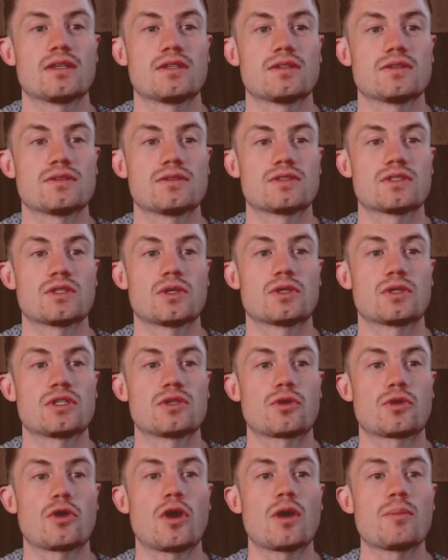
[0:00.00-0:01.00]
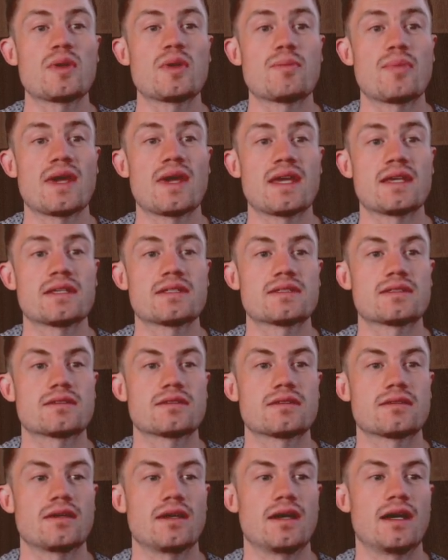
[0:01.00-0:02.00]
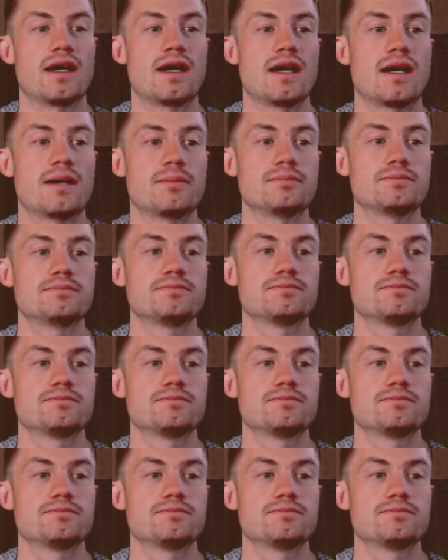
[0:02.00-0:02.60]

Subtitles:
So you copy paste a